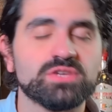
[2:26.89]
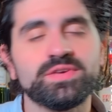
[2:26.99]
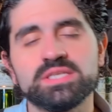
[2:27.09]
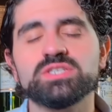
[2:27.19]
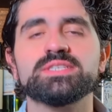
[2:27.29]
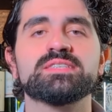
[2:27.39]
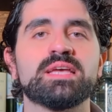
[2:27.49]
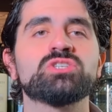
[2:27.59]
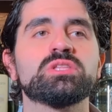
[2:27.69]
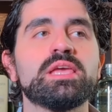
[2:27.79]
A vintage is
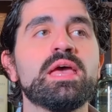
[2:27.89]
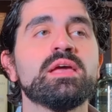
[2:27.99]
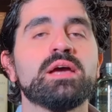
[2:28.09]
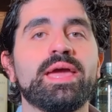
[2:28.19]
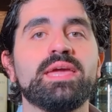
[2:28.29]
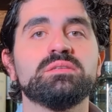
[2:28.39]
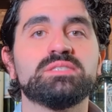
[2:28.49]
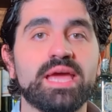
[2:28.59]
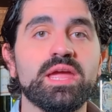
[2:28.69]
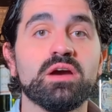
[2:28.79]
essentially a
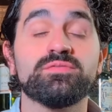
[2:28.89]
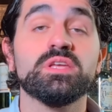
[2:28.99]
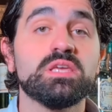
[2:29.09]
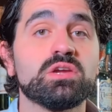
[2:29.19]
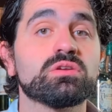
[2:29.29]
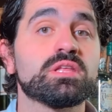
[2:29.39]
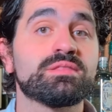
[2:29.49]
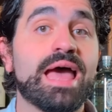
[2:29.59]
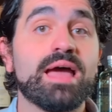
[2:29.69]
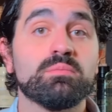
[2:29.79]
date of the year
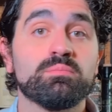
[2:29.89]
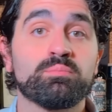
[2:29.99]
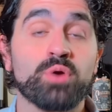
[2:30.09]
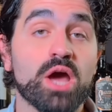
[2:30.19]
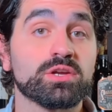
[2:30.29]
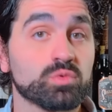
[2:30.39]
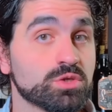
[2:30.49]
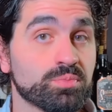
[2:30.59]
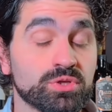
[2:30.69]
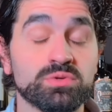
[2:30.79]
that that product
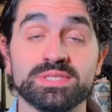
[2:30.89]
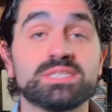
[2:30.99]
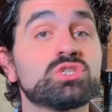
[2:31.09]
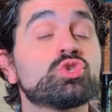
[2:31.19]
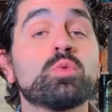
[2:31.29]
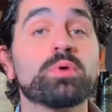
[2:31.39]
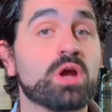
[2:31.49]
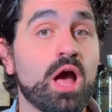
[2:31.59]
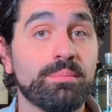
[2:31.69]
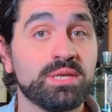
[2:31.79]
was produced. This is super
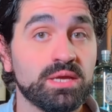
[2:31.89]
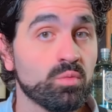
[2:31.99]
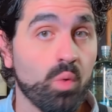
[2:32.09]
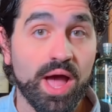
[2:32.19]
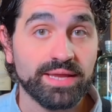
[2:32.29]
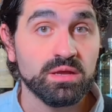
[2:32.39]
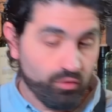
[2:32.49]
common in wine.